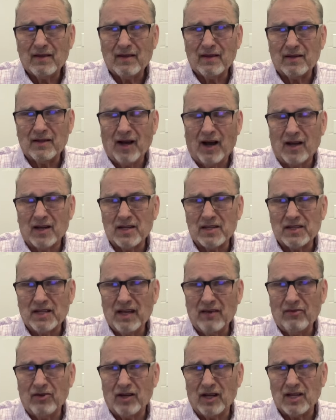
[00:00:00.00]
And God has
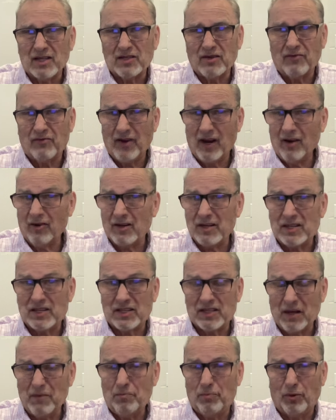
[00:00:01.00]
given us a very
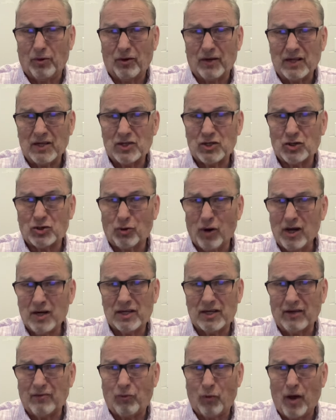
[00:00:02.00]
simple,
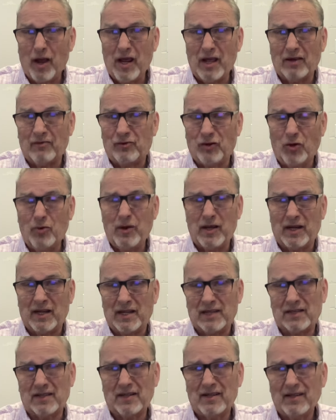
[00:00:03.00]
instructive way of doing
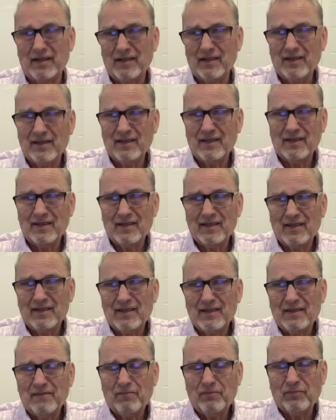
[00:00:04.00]
it.
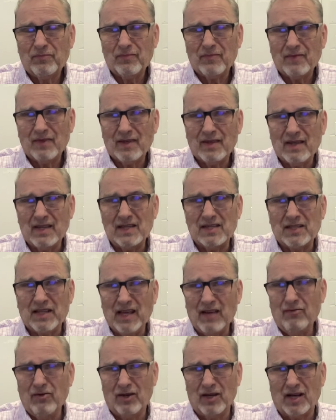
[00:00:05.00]
He's
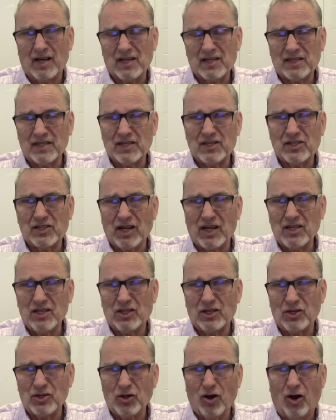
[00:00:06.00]
given us, as
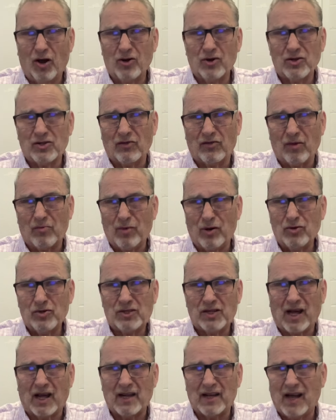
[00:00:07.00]
sons and daughters of the
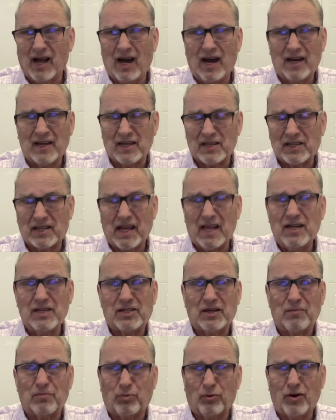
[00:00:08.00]
Most High God, as
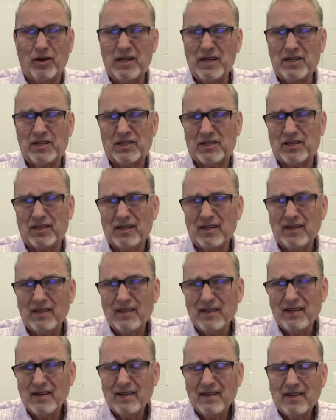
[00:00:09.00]
kings and priests,
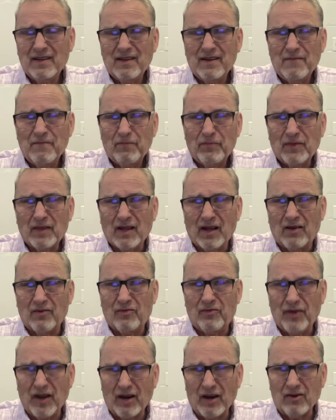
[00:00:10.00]
a
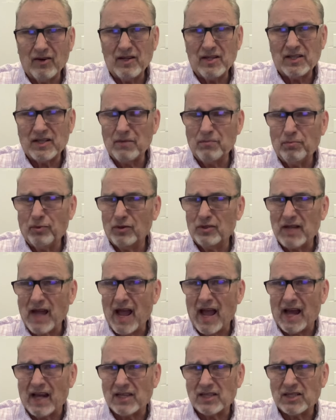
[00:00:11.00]
very simple
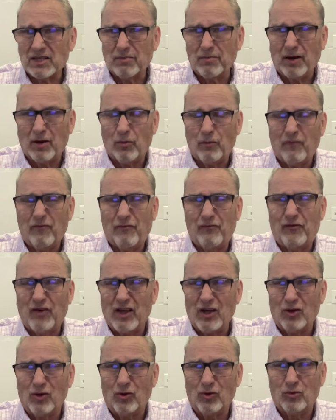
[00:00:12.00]
task, but
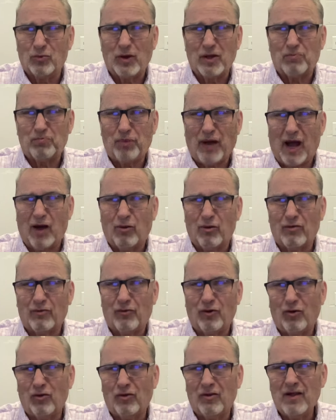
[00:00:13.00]
filled with
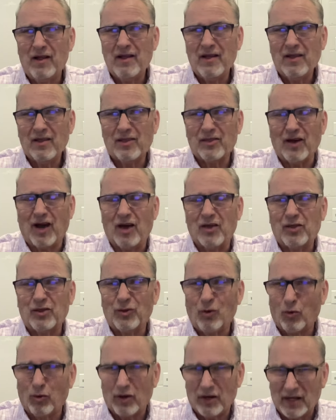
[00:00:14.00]
powerful
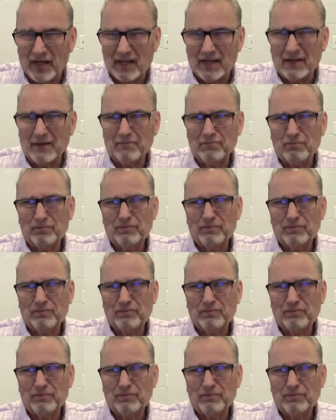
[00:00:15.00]
authority.